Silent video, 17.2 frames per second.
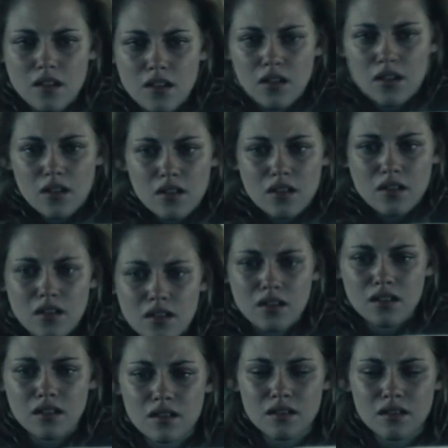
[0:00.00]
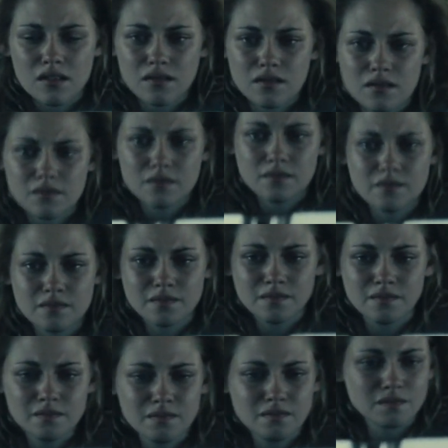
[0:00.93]
state of being,
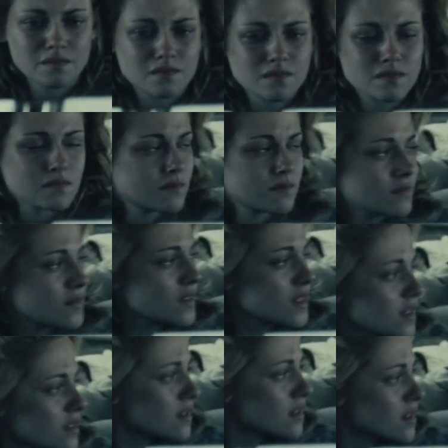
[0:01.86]
but an excuse to run